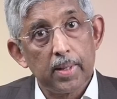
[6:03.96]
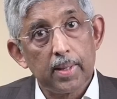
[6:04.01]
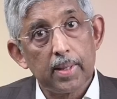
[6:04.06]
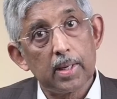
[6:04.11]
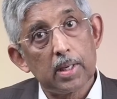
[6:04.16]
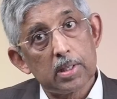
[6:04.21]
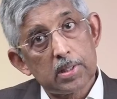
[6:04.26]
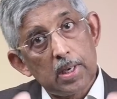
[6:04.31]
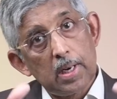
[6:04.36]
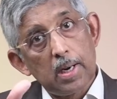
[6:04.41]

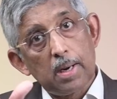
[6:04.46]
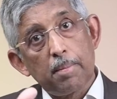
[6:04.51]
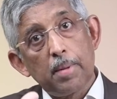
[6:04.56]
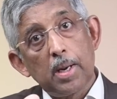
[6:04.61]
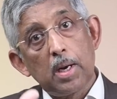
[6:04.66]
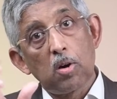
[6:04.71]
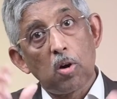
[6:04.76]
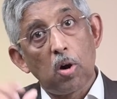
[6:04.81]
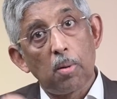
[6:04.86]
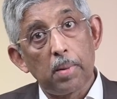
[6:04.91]
It will still
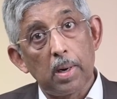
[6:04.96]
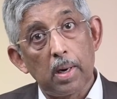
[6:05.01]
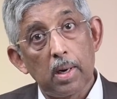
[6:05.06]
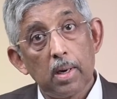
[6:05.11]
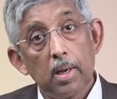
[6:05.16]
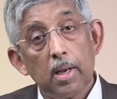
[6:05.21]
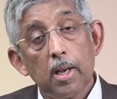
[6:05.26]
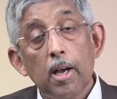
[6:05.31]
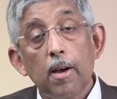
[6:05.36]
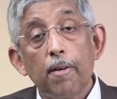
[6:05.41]
remain normal.
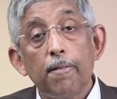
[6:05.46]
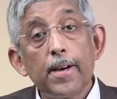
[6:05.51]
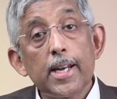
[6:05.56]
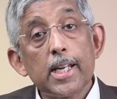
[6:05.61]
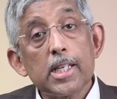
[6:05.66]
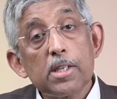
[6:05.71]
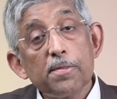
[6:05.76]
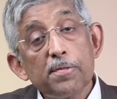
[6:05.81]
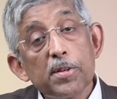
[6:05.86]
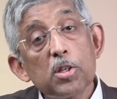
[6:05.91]

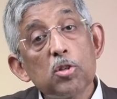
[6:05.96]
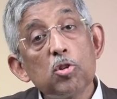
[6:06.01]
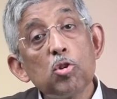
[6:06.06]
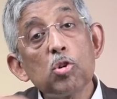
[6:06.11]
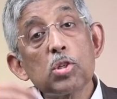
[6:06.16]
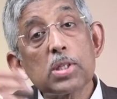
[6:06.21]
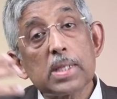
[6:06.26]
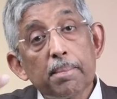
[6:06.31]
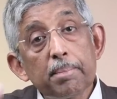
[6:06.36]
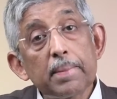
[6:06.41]
Whereas if it is due
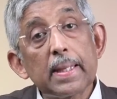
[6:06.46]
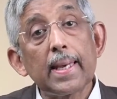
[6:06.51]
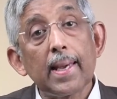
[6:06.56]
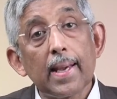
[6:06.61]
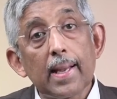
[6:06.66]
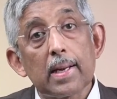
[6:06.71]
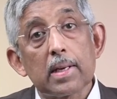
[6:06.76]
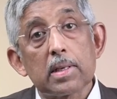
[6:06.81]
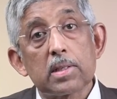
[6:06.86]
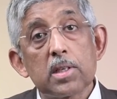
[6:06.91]
to something
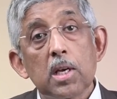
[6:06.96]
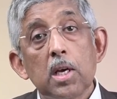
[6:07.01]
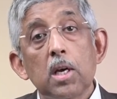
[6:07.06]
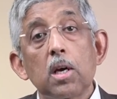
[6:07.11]
else,